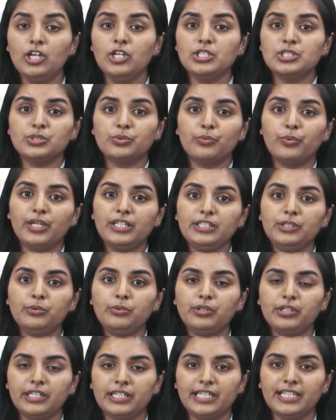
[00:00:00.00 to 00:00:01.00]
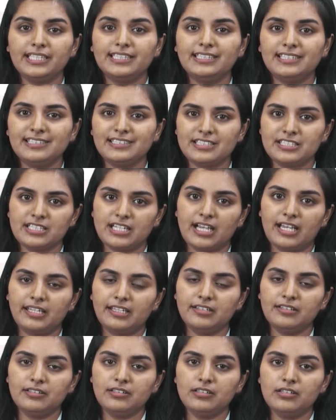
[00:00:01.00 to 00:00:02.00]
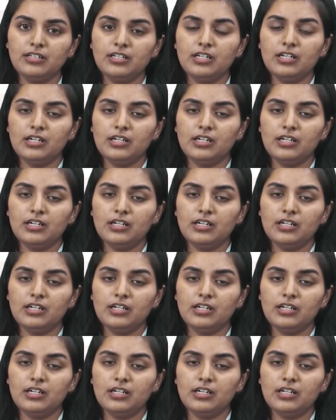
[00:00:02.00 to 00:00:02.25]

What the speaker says: So when you create the entire